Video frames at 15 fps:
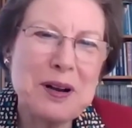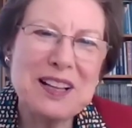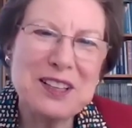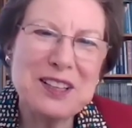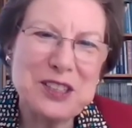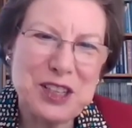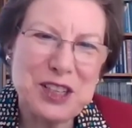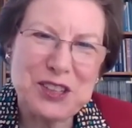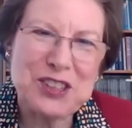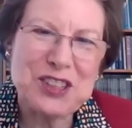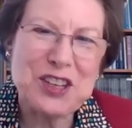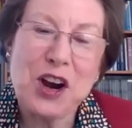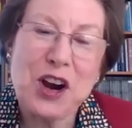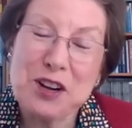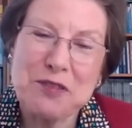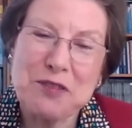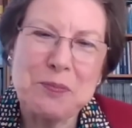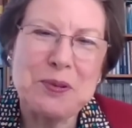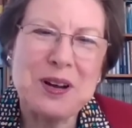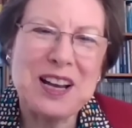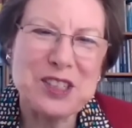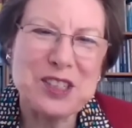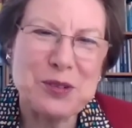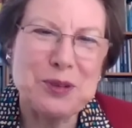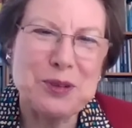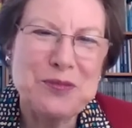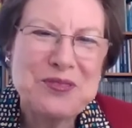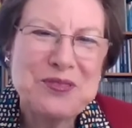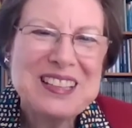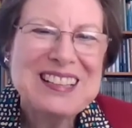in politics, the art of the
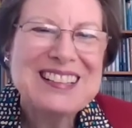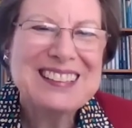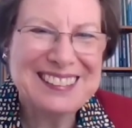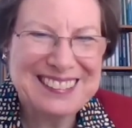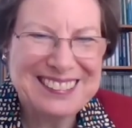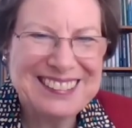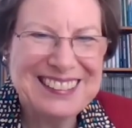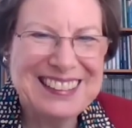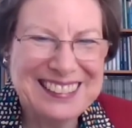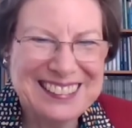possible. Yeah.